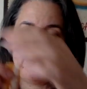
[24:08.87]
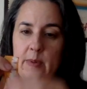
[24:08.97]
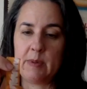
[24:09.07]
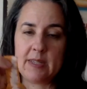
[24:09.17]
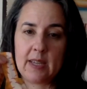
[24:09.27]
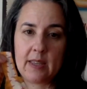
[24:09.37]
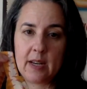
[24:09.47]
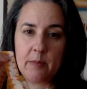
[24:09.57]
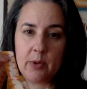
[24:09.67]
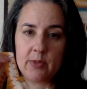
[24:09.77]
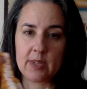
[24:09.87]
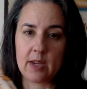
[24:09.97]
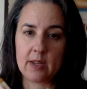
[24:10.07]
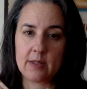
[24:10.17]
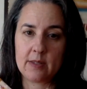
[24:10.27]
and it's like that on both
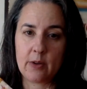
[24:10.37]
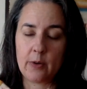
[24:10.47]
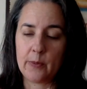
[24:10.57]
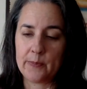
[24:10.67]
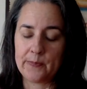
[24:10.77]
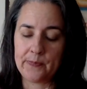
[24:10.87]
sides. So